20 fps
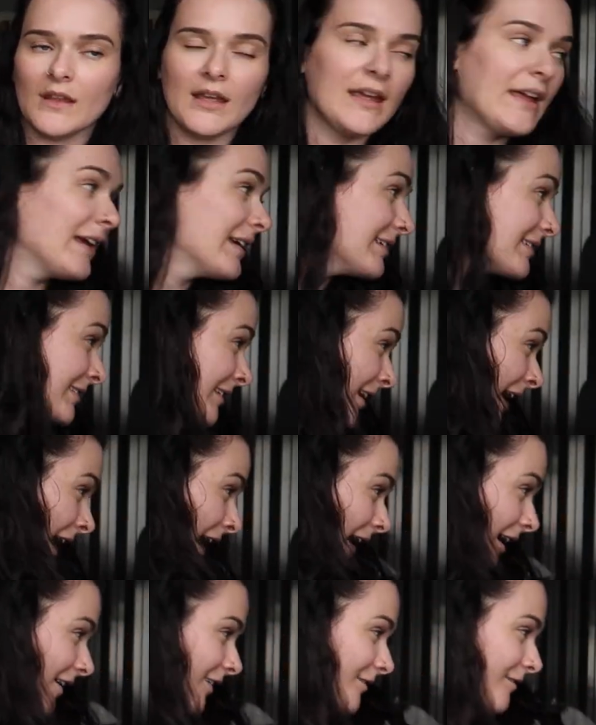It is
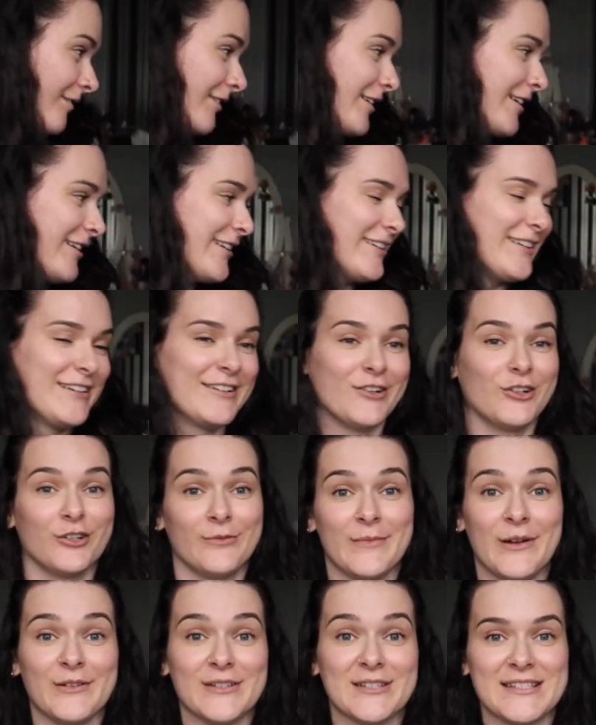now
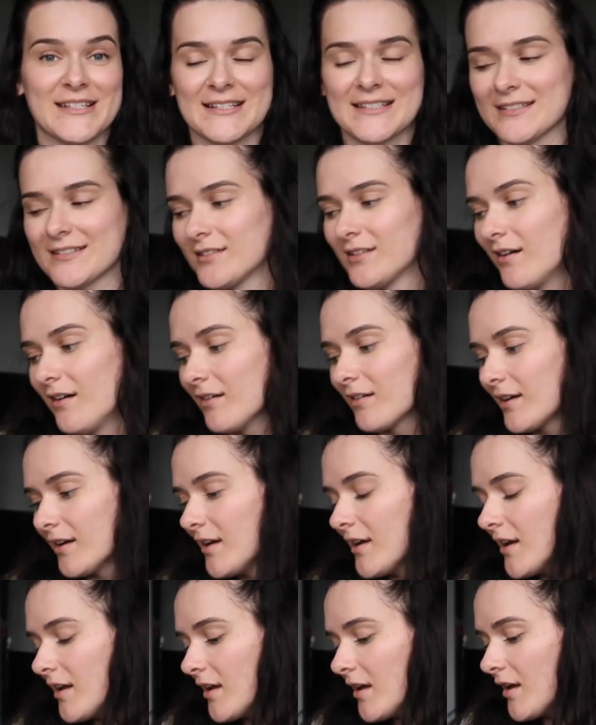almost 6 o'clock.
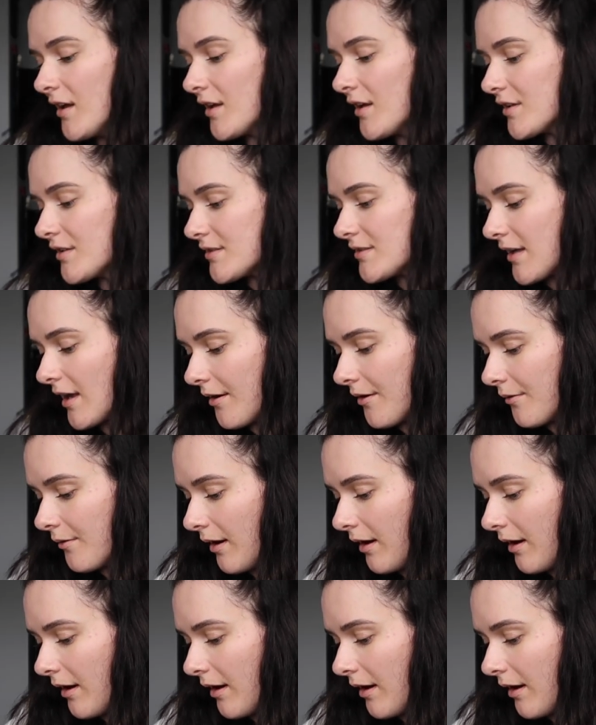So